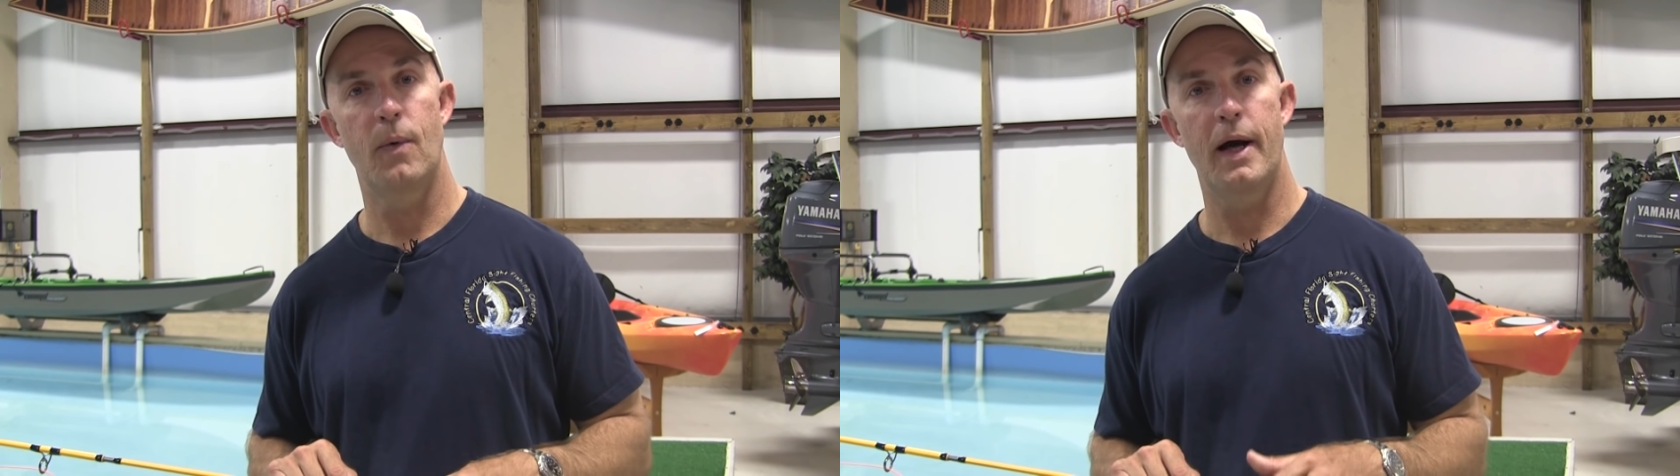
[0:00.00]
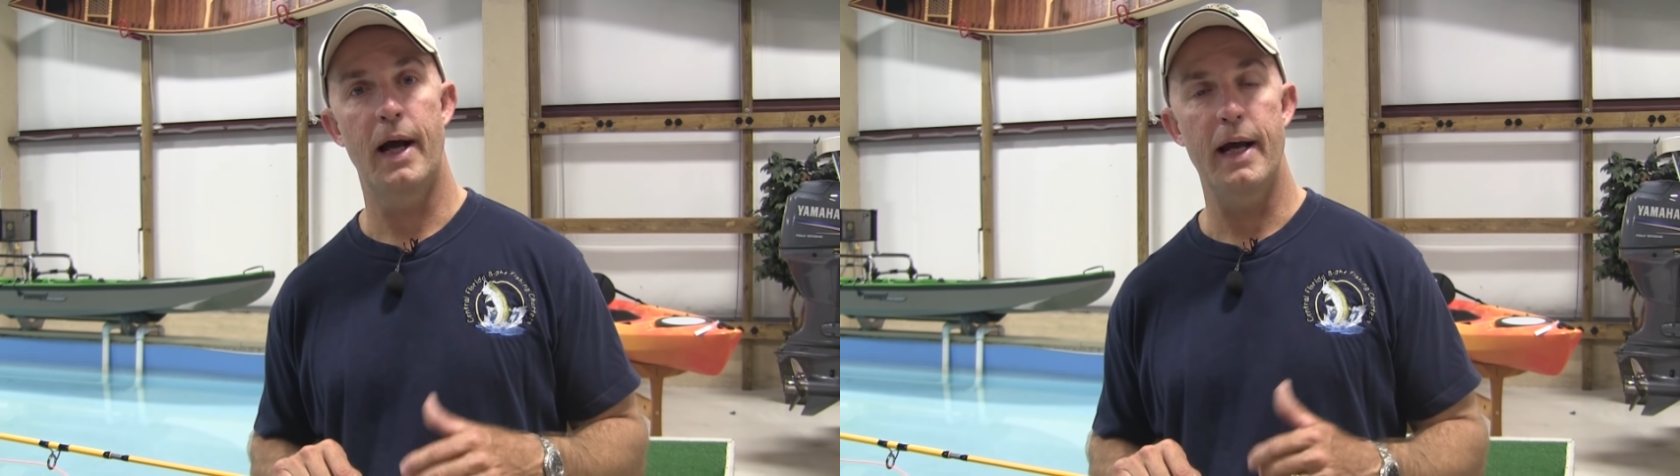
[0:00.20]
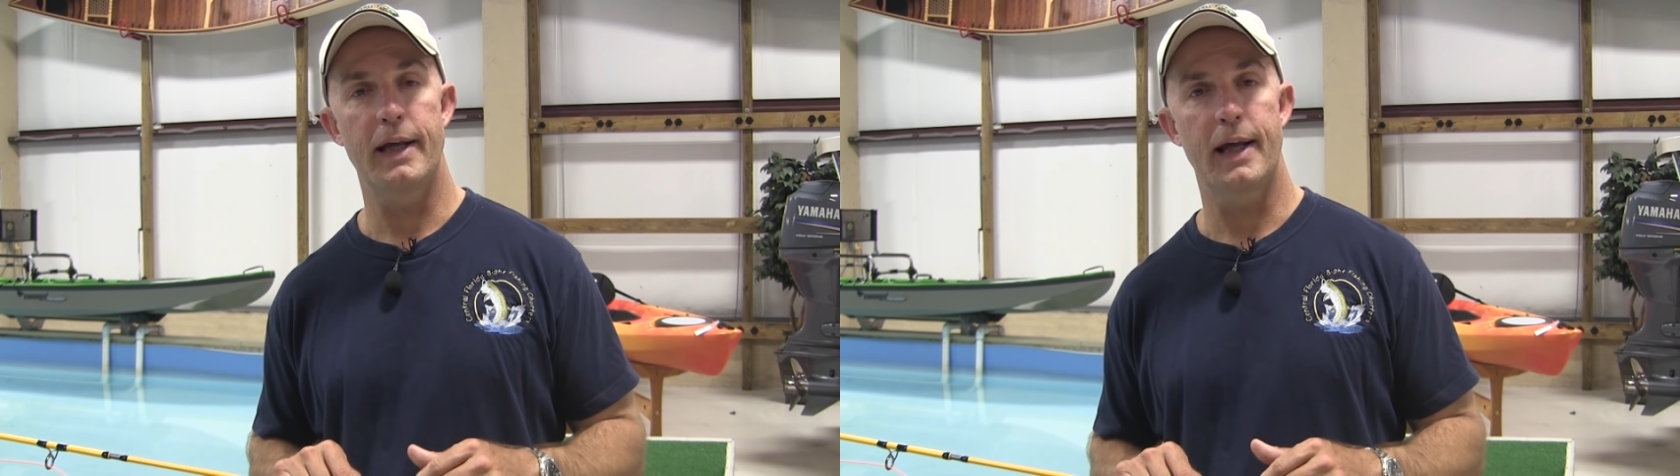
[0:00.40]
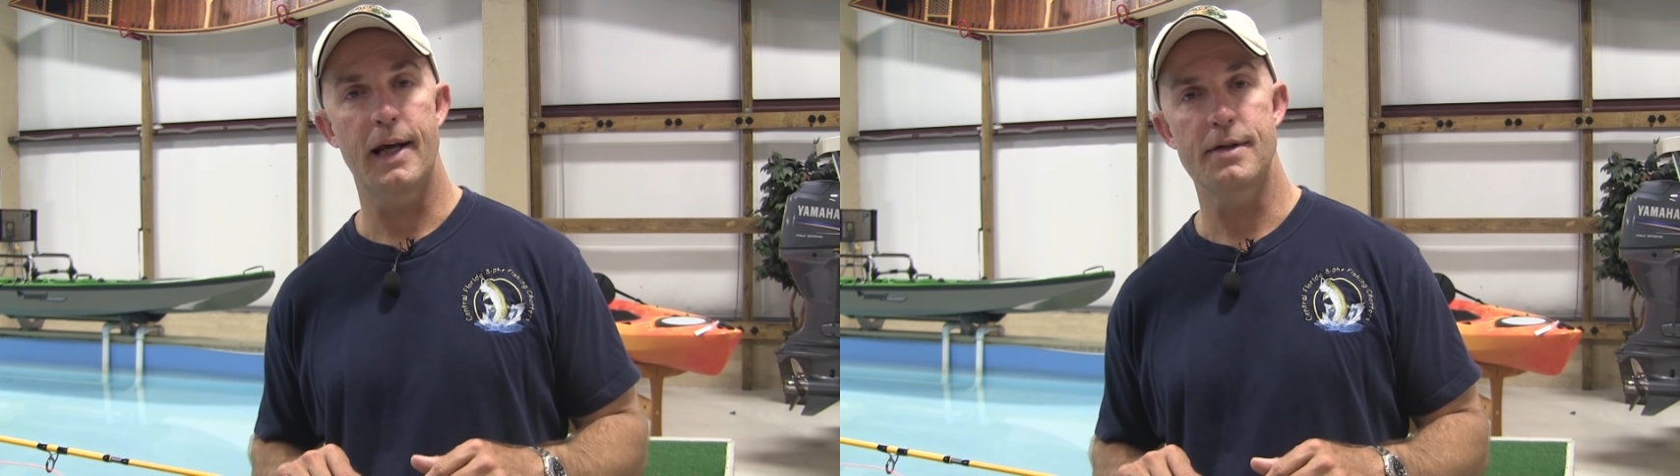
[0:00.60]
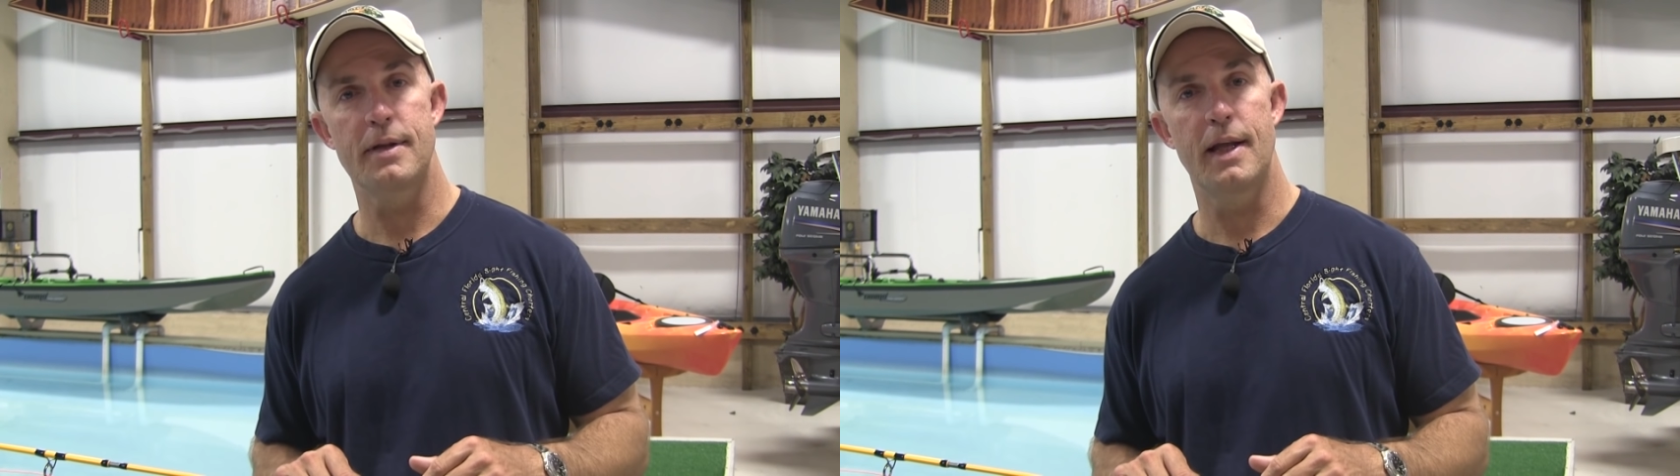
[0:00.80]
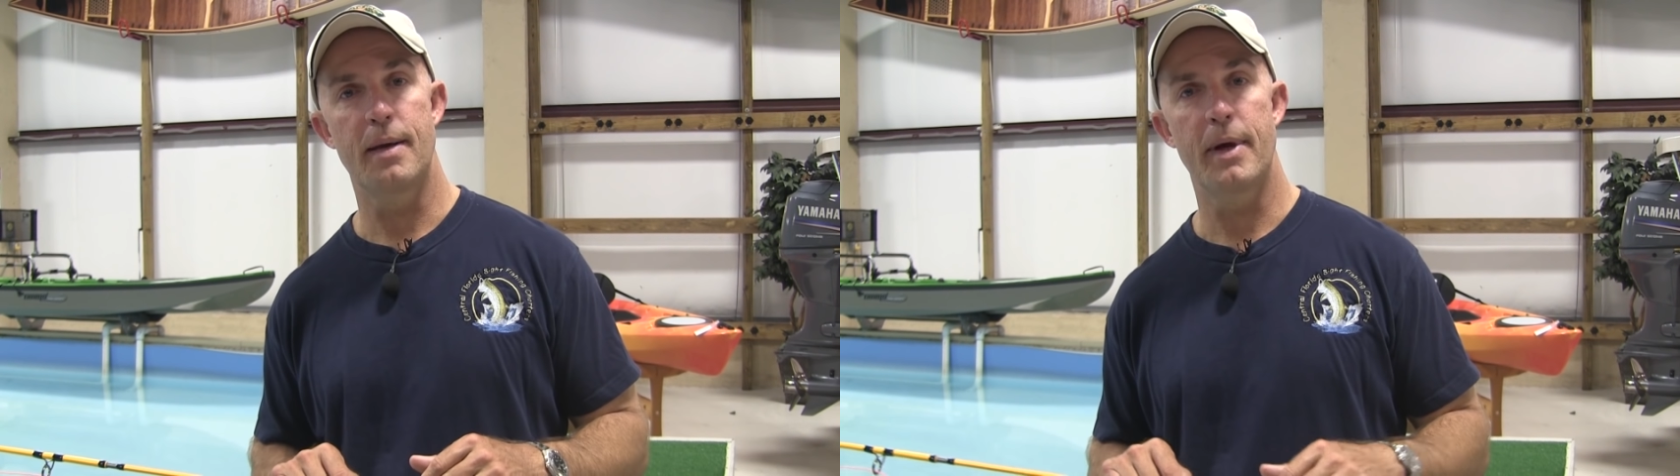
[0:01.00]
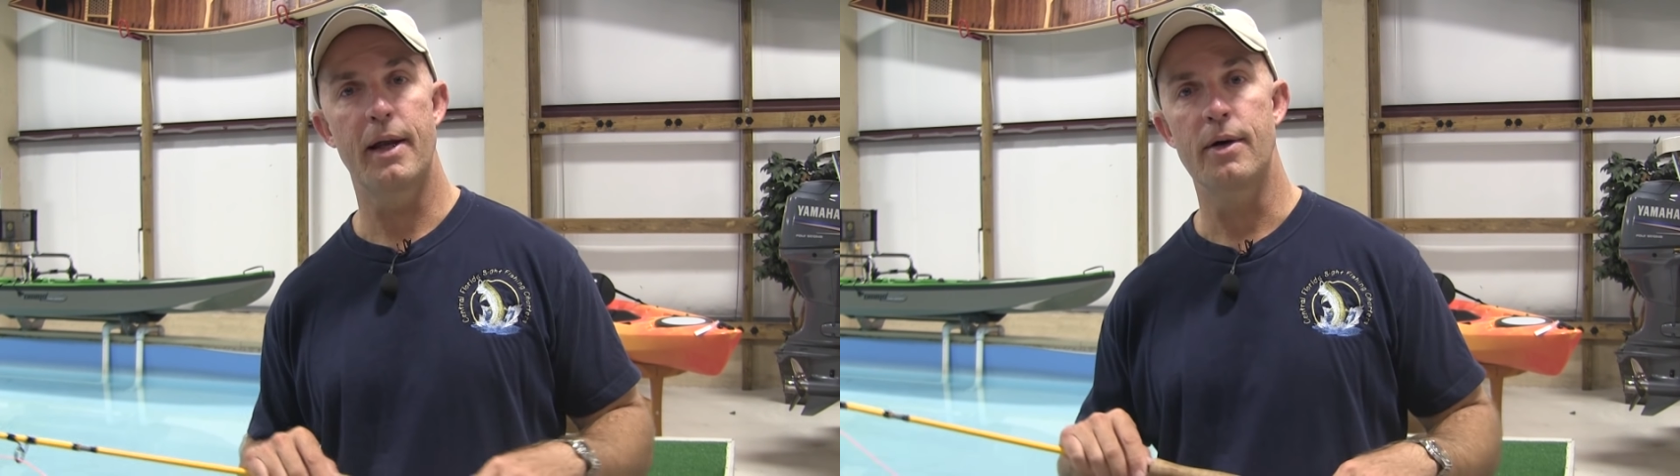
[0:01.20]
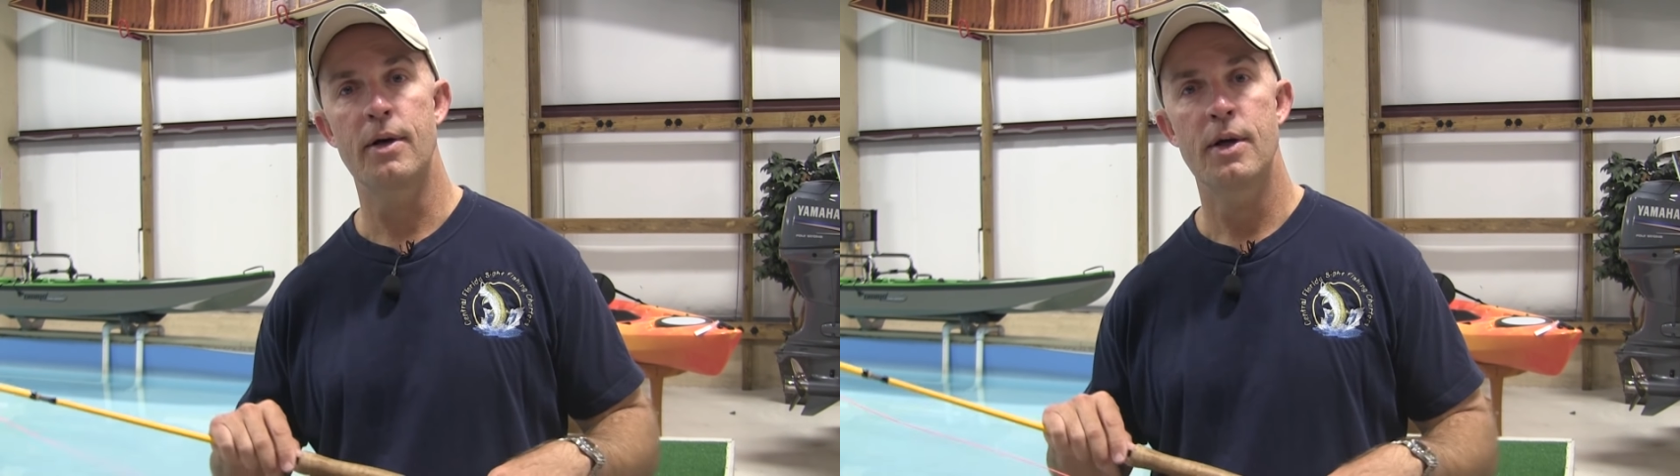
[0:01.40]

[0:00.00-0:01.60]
why I cast in that manner.